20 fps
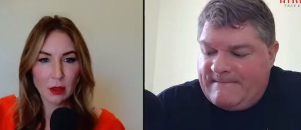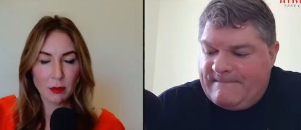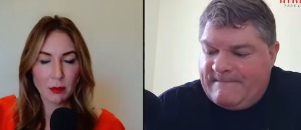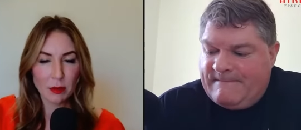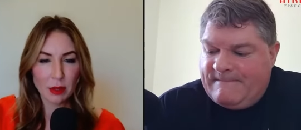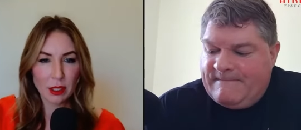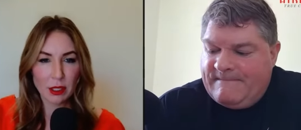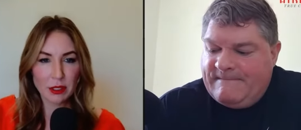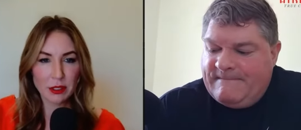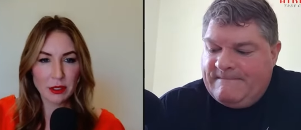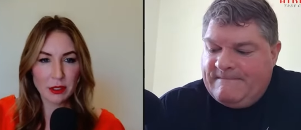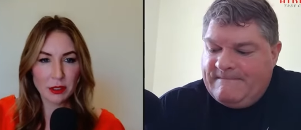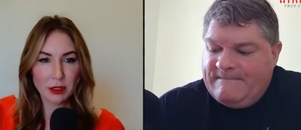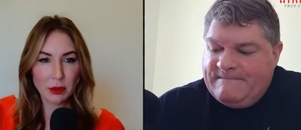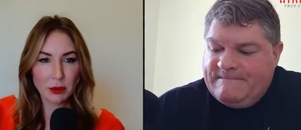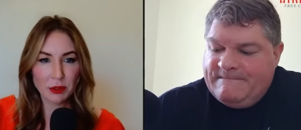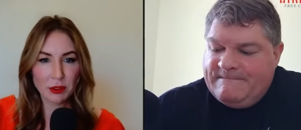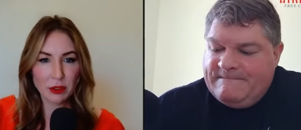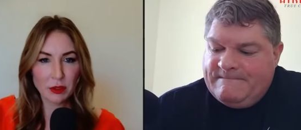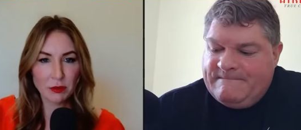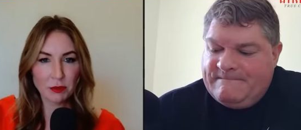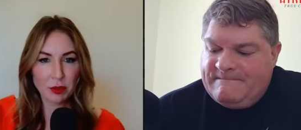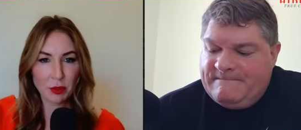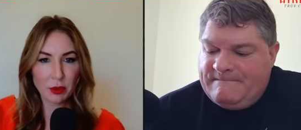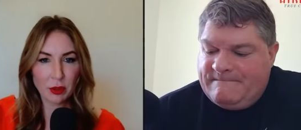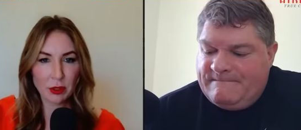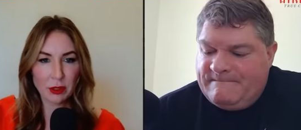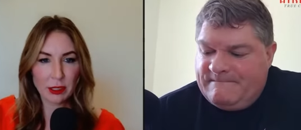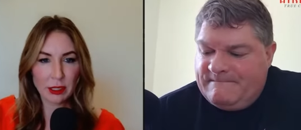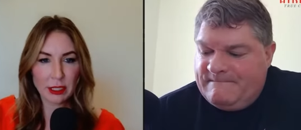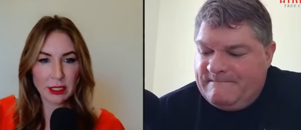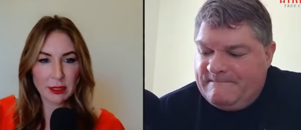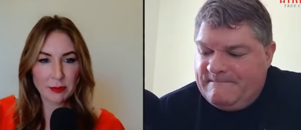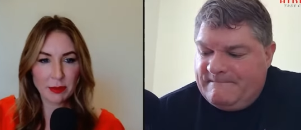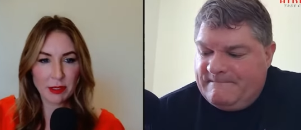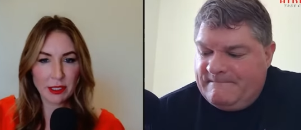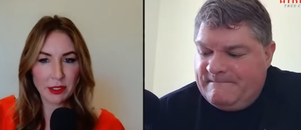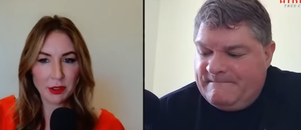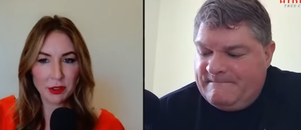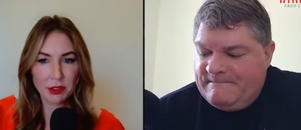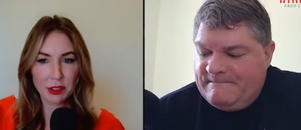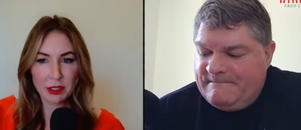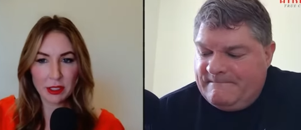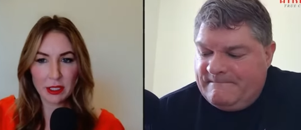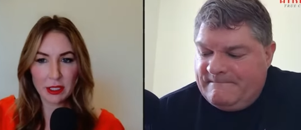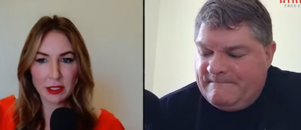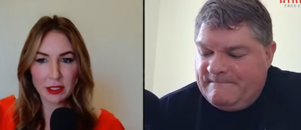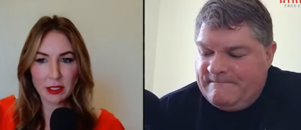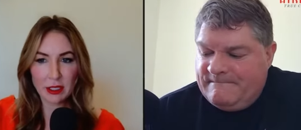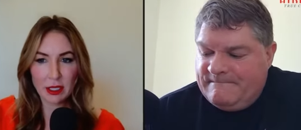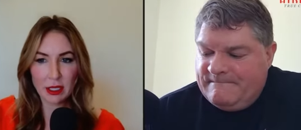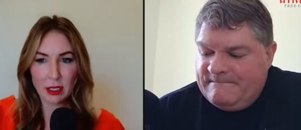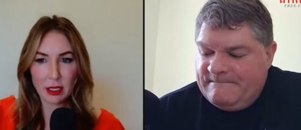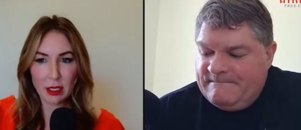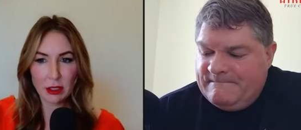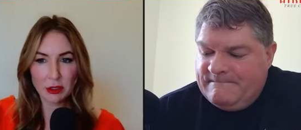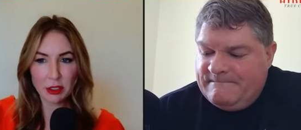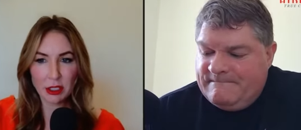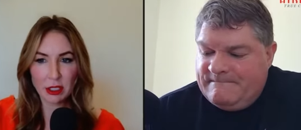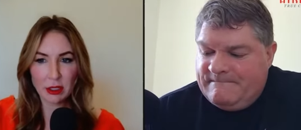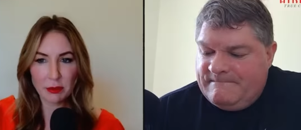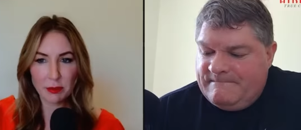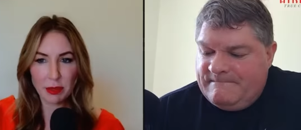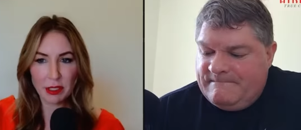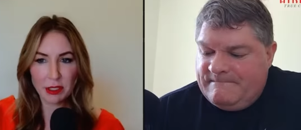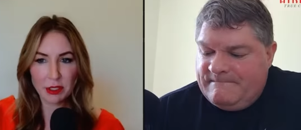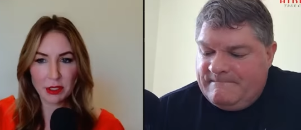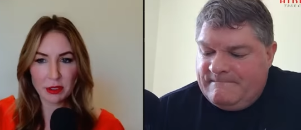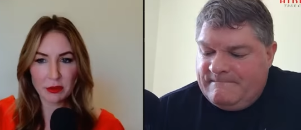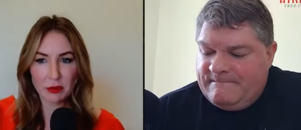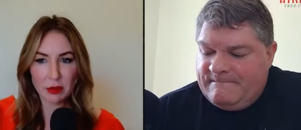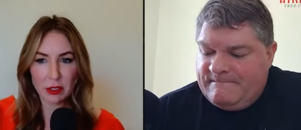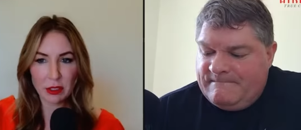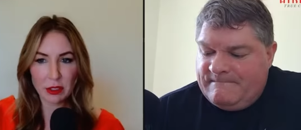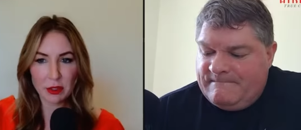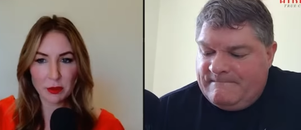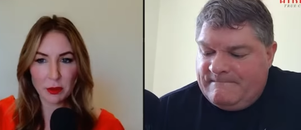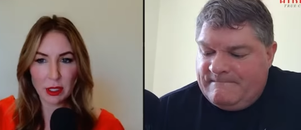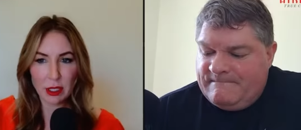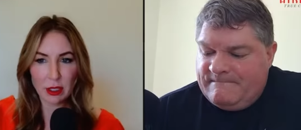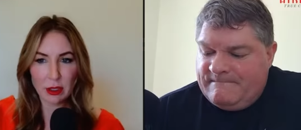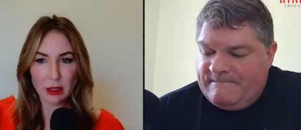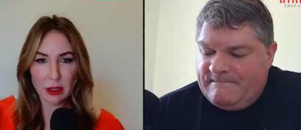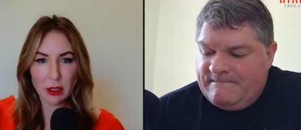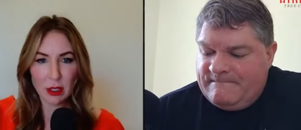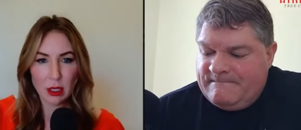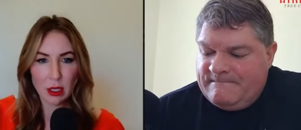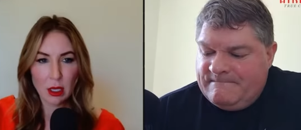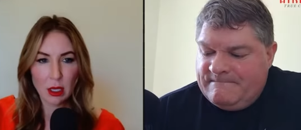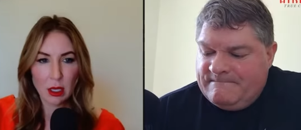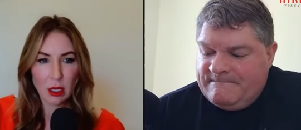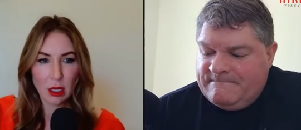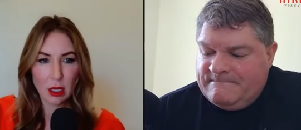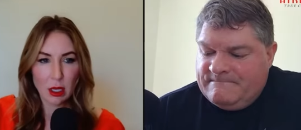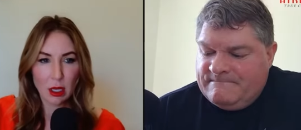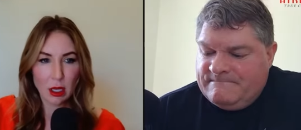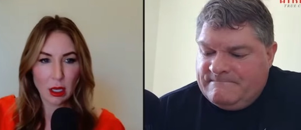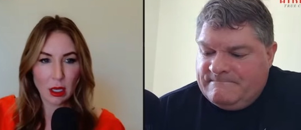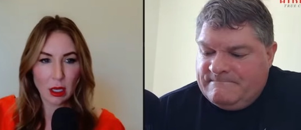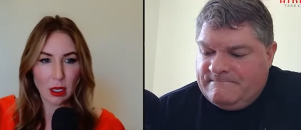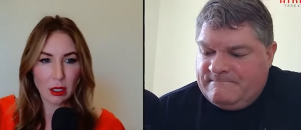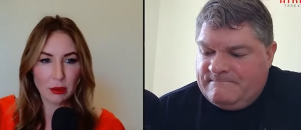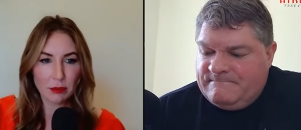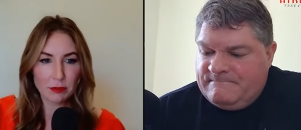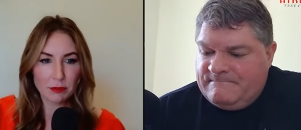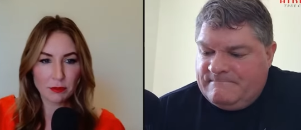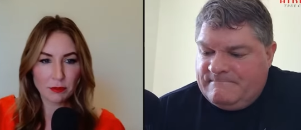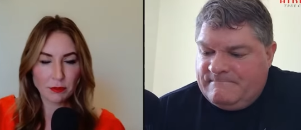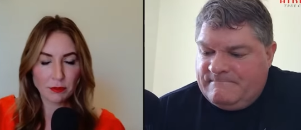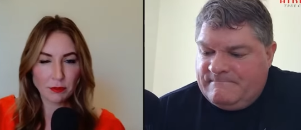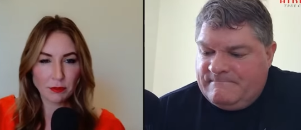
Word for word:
Speaker 1: because the notes are important in explaining who she is, and then I'll, I'll share a picture of one as well. Um,